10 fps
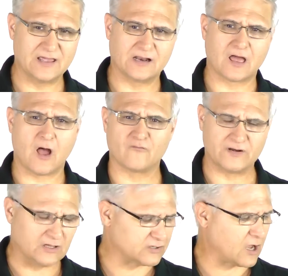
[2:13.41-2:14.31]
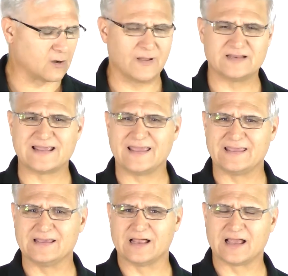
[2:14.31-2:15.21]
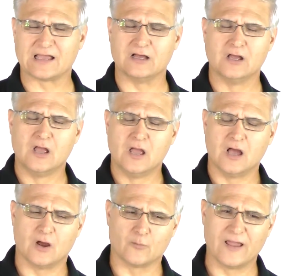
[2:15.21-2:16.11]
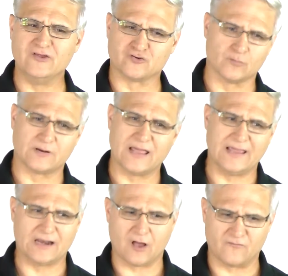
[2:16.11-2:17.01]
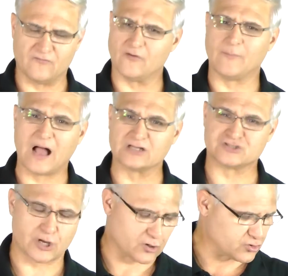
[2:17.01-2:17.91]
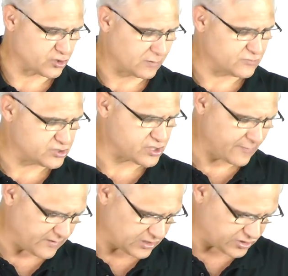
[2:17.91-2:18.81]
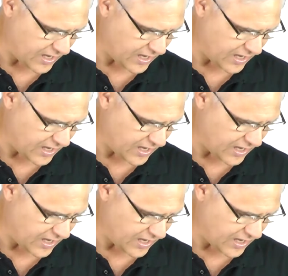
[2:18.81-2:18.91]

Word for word: often he'll talk about taking like a razor blade off of a box cutter or something, just something that's